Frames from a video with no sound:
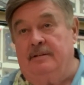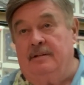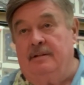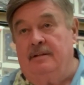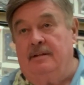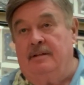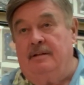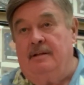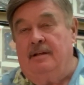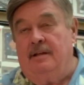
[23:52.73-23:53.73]

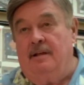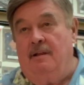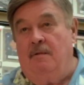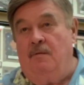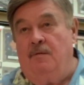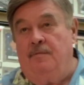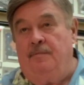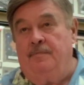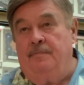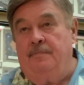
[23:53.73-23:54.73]

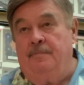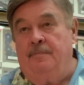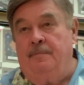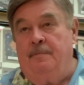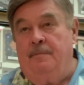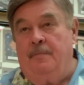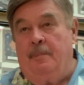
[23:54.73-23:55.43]
[no speech]